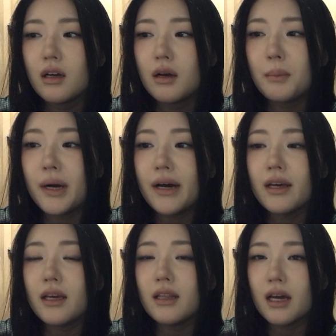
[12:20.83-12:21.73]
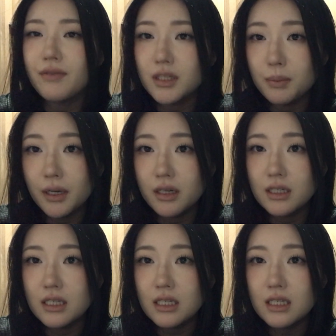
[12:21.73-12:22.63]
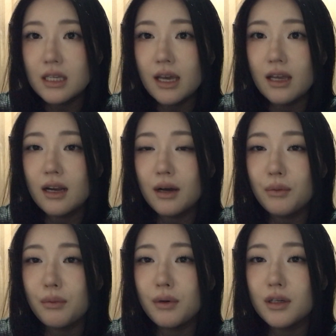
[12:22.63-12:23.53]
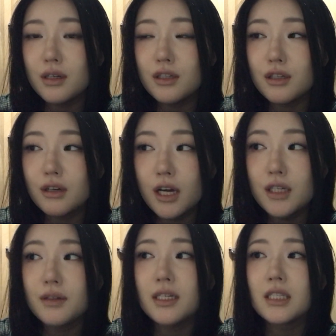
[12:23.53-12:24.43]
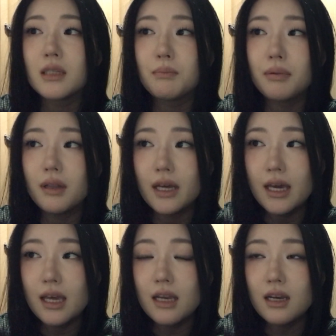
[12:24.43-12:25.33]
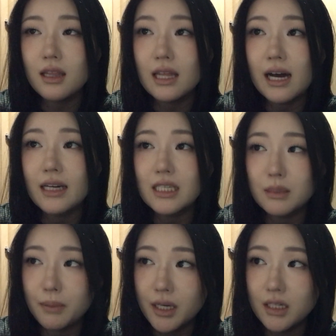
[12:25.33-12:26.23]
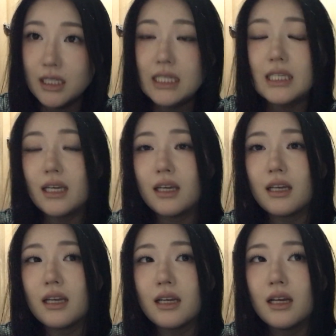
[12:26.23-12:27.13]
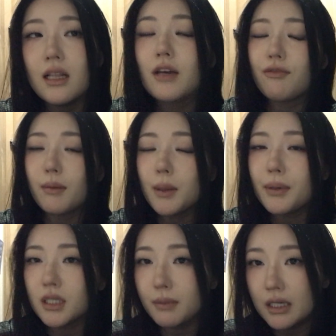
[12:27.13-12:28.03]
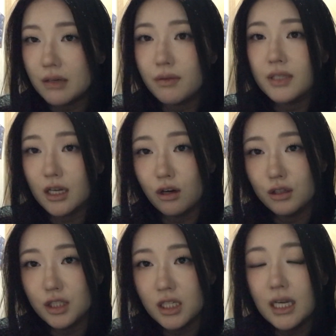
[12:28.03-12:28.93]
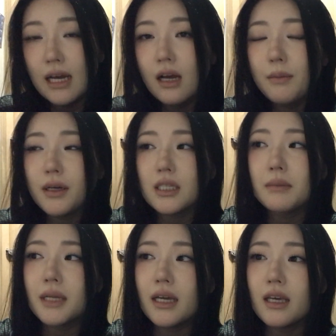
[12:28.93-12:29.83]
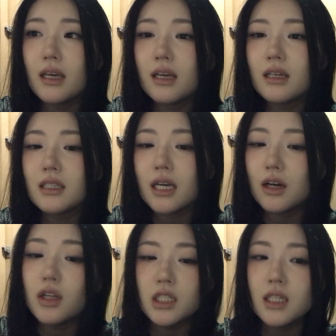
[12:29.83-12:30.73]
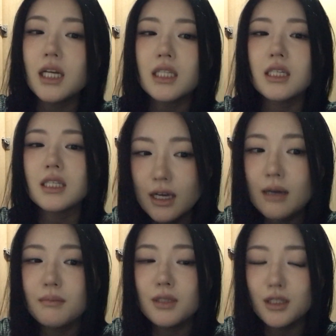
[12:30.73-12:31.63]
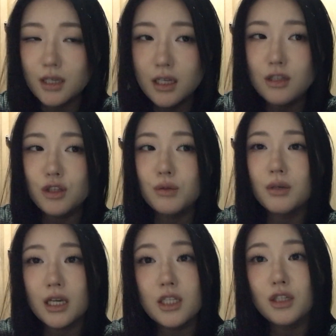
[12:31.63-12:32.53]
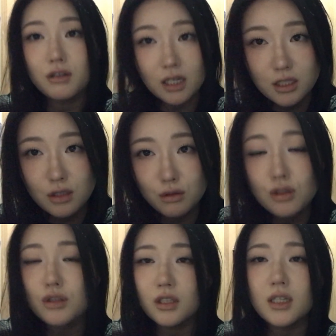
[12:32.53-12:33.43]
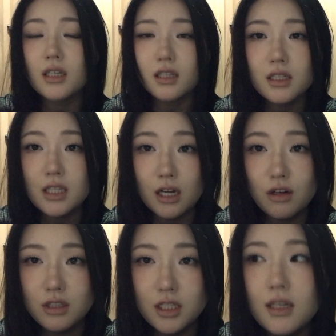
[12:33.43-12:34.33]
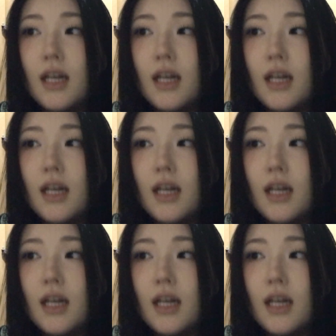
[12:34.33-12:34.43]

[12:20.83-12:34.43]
my life experiences, and I want to try to explain that experience in, like, from the perspective of psychology, because I'm taking psychology classes and I'm studying to get into grad school to study clinical psychology.